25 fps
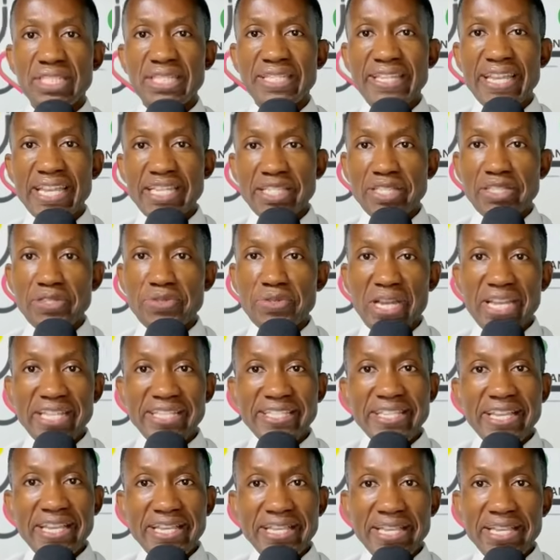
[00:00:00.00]
get you a
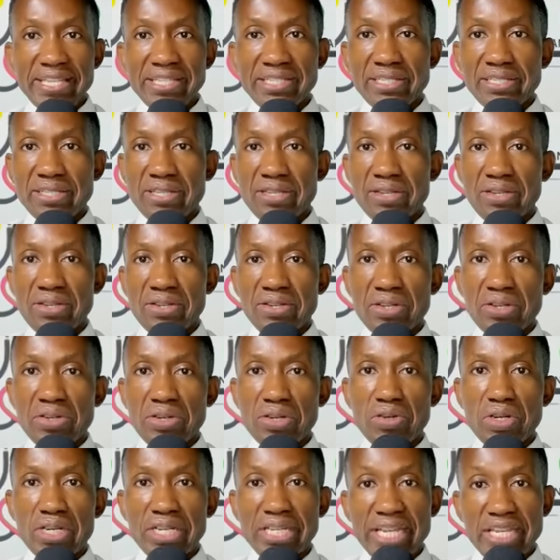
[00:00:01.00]
ticket,
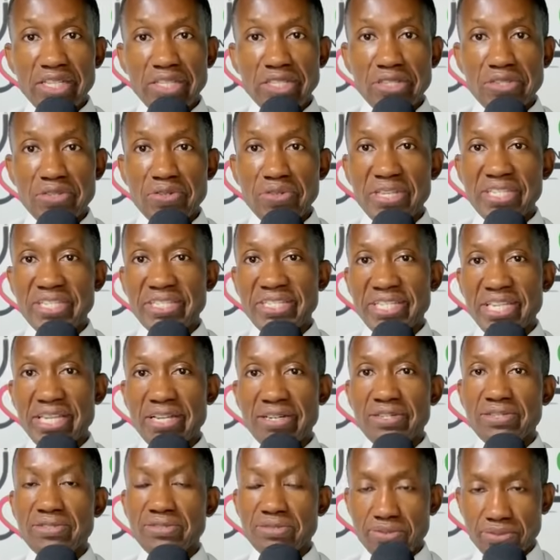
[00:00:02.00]
or get you in
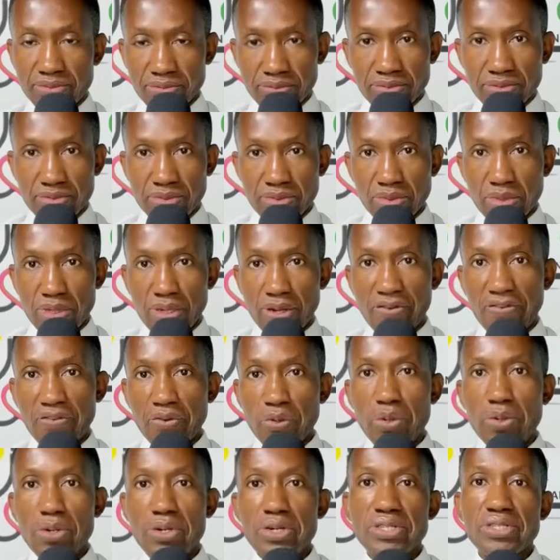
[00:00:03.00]
jail,
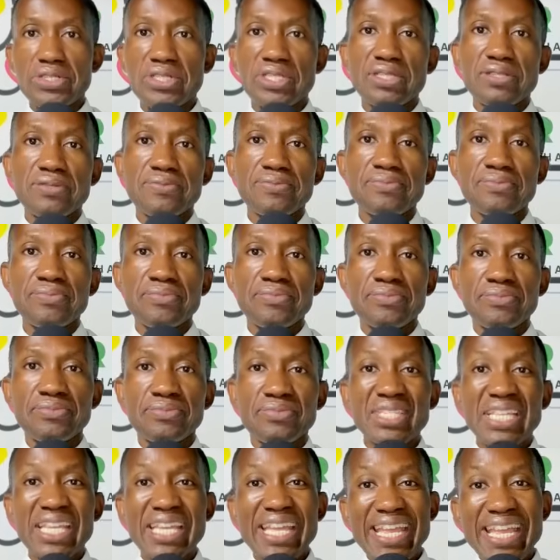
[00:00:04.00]
of course.
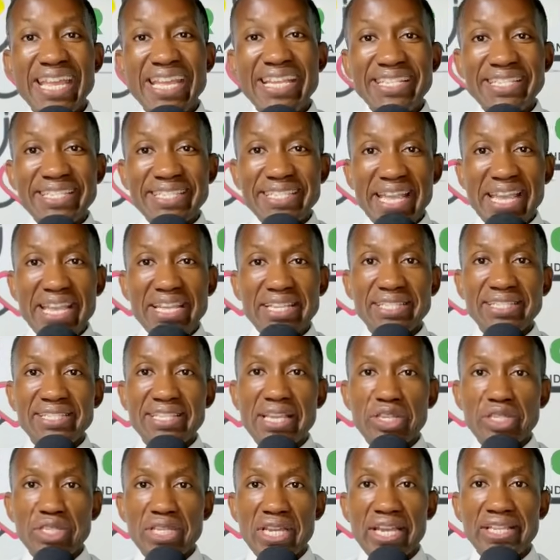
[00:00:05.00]
NSAIDs
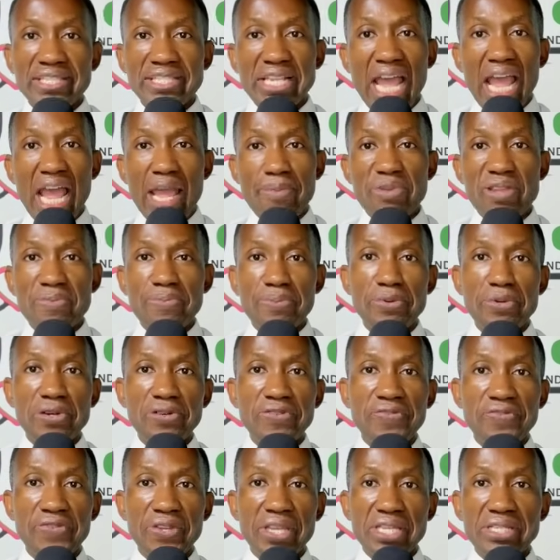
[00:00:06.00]
such as
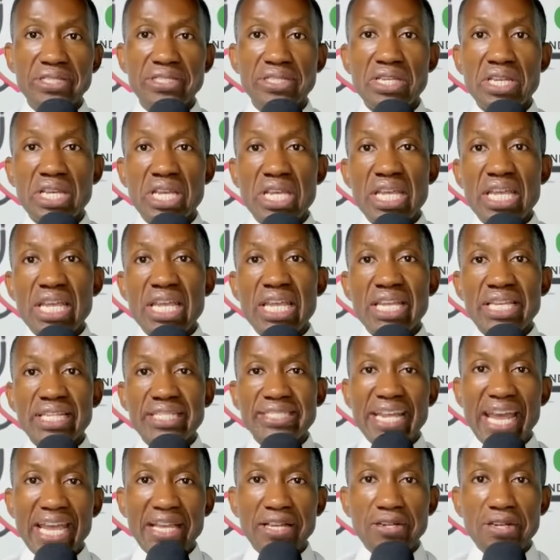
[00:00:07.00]
ibuprofen,
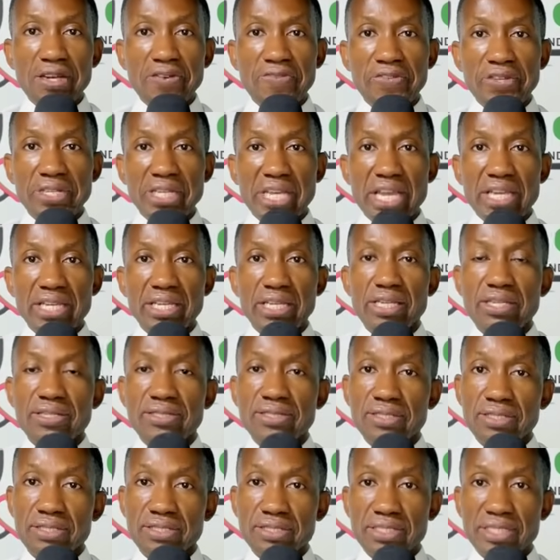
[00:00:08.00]
diclofenac,
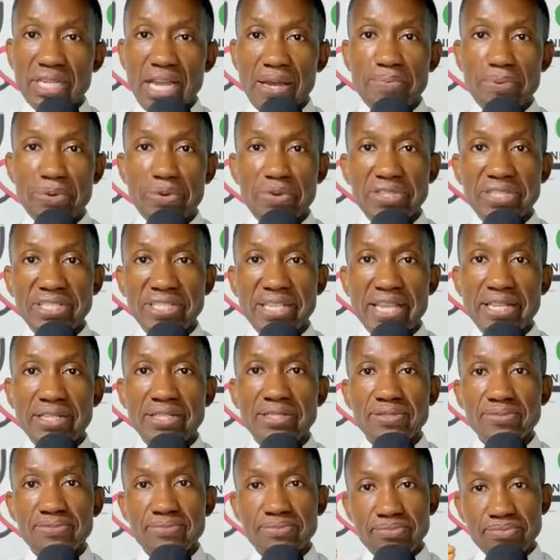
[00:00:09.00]
naproxen
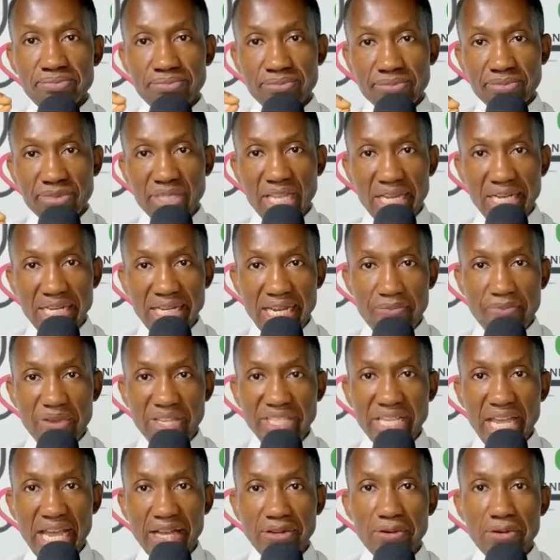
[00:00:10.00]

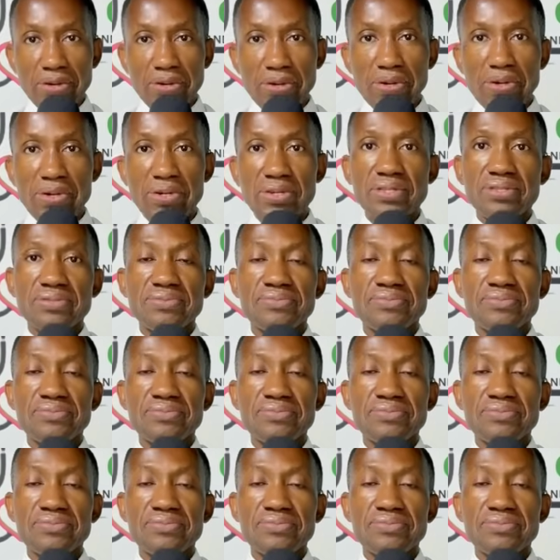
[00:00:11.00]
limit alcohol.